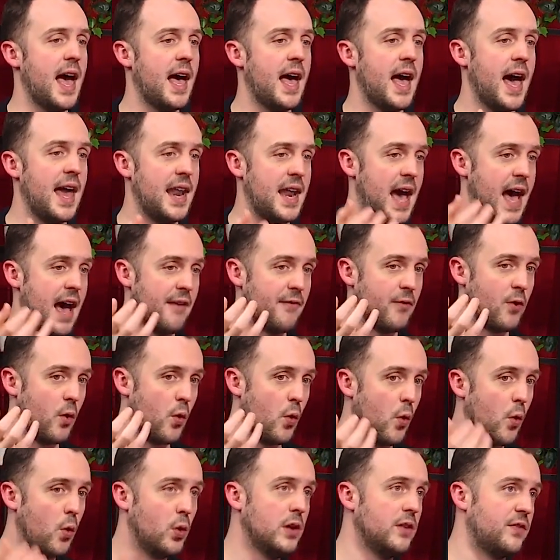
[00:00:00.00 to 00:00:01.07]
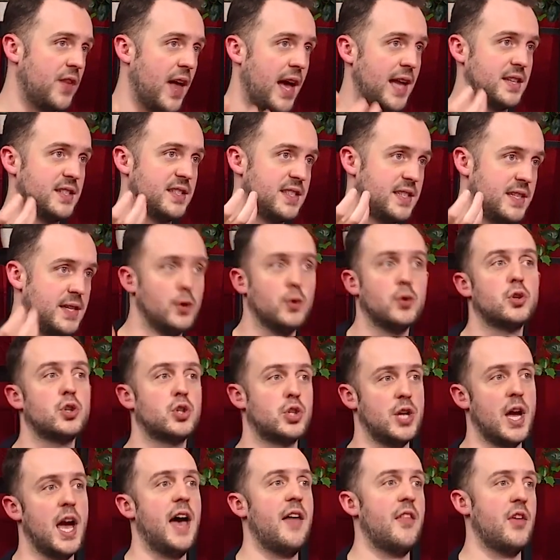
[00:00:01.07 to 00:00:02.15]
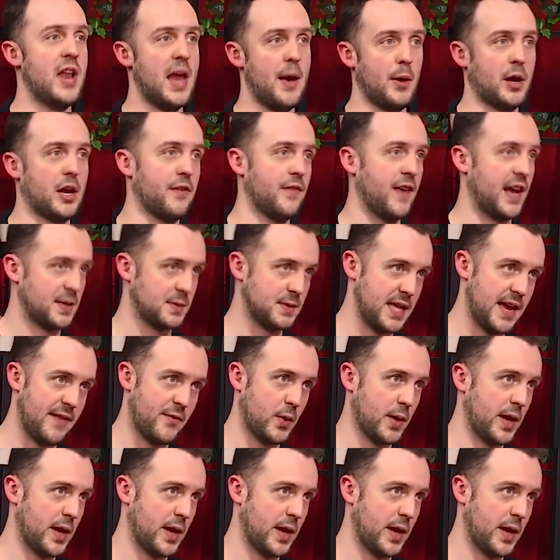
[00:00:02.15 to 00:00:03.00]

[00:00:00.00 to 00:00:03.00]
and have all of that still share the network effects with everyone